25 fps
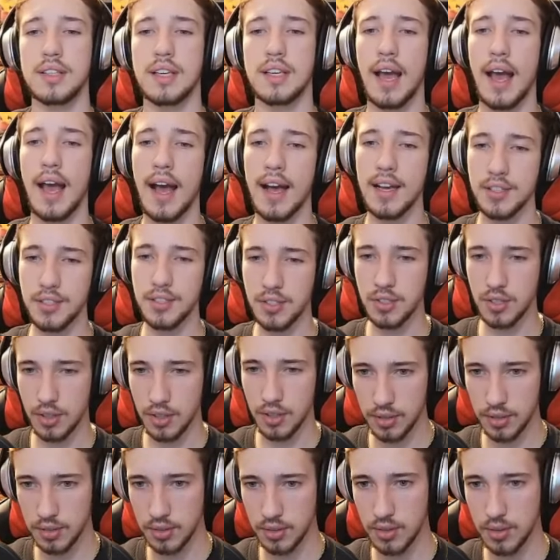
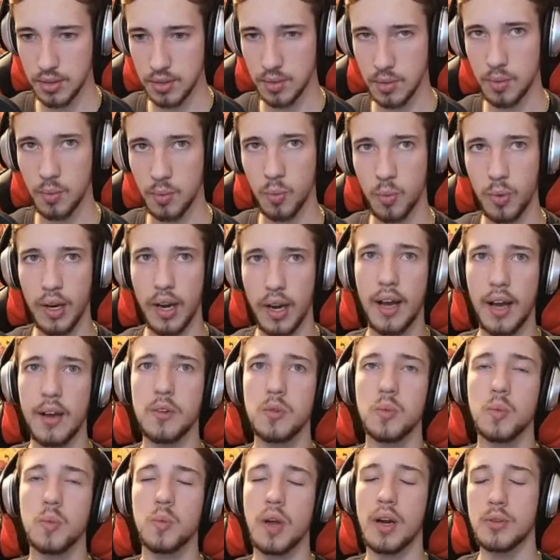casters, when I
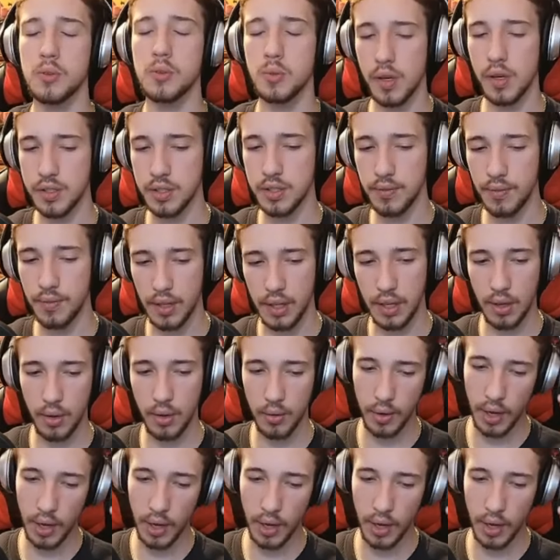was watching the video,